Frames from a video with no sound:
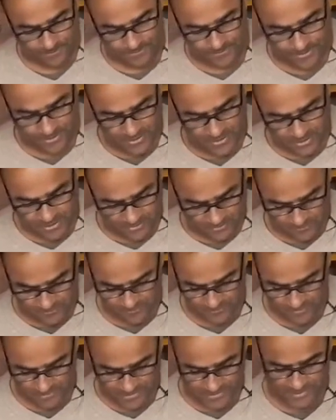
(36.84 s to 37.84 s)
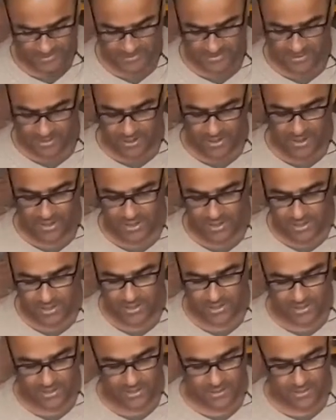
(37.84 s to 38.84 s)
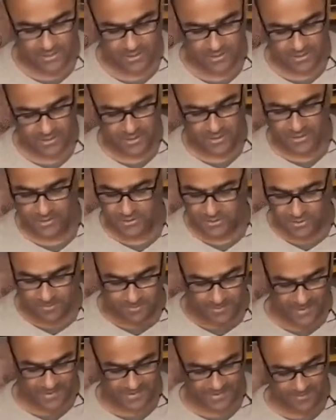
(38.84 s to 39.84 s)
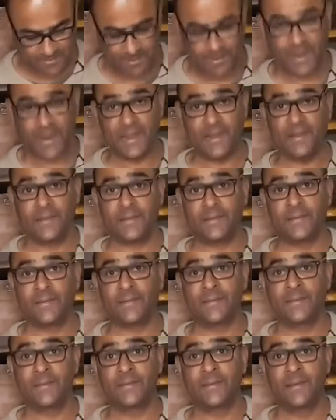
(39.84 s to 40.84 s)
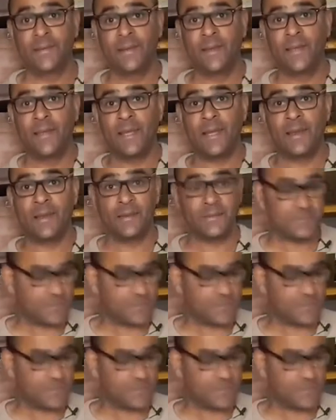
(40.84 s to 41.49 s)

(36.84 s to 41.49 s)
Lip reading: So these are chapati plates, and I'll